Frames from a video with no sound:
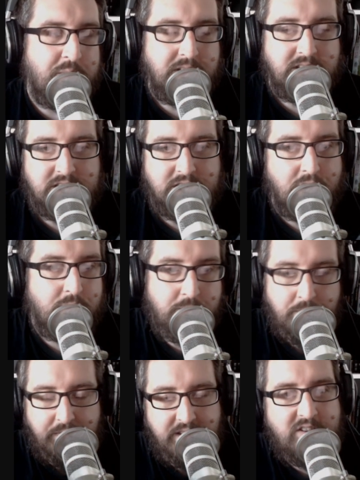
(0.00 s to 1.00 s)
So
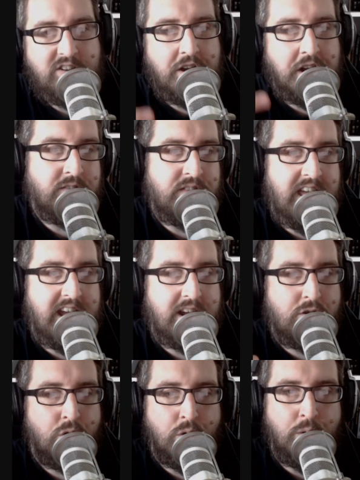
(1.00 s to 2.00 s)
this is kind of their
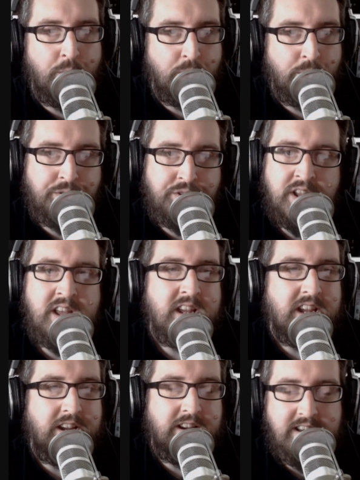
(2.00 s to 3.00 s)
core rules.
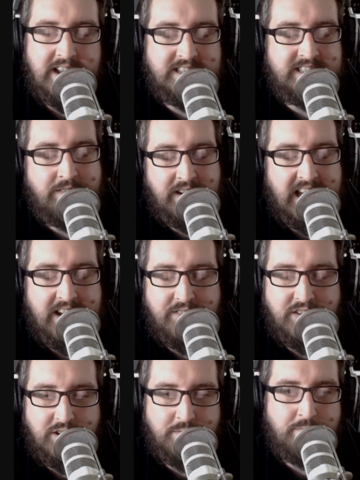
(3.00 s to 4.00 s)
You don't necessarily have
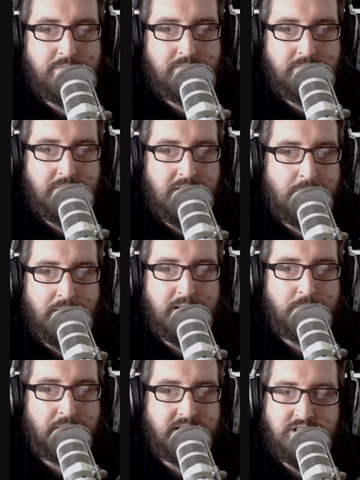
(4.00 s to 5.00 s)
to abide
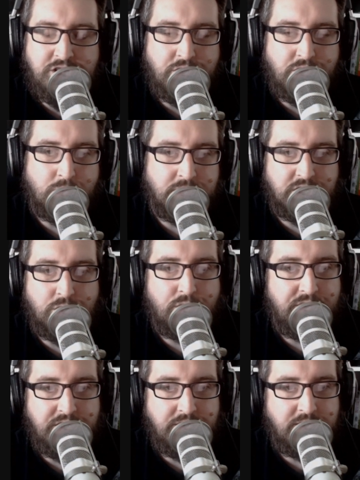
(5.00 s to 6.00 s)
by this. You could always go off
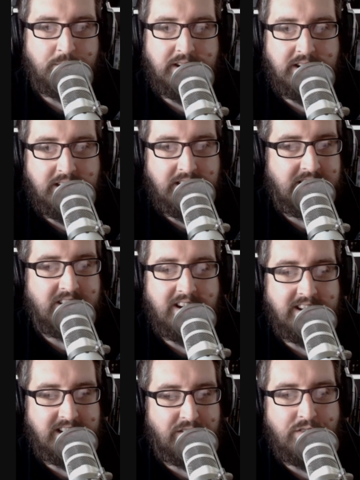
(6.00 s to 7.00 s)
and do something entirely
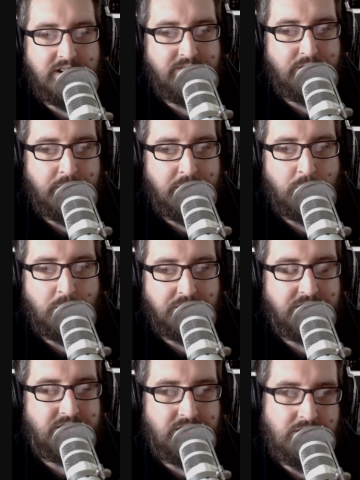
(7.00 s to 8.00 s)
different if you really
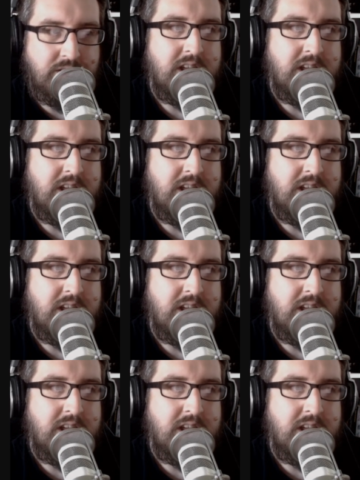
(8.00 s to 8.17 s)
wanted to.